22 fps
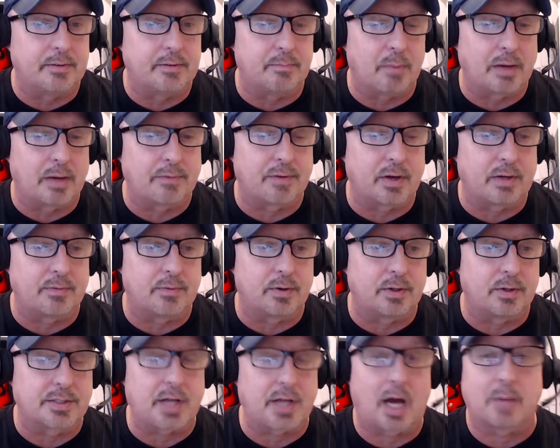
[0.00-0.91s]
my
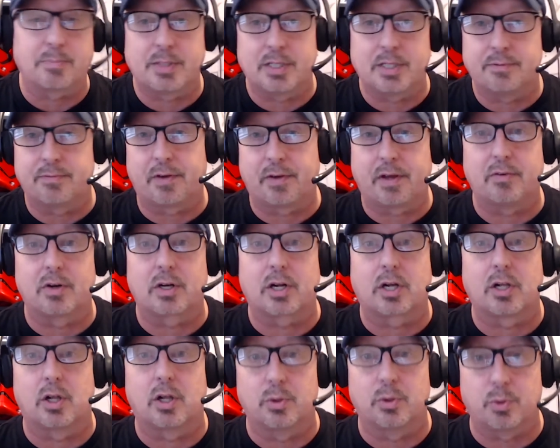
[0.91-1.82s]
favorite top 10 favorite
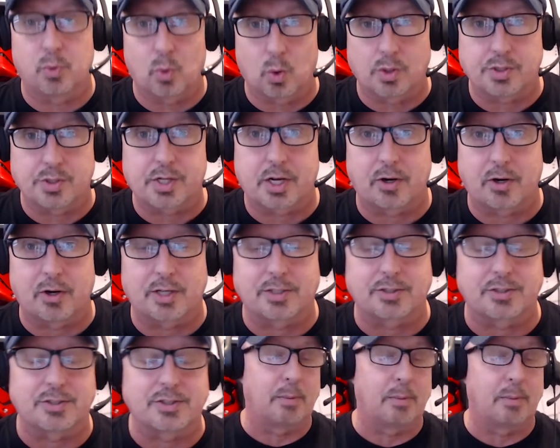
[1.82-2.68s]
Clone Wars characters.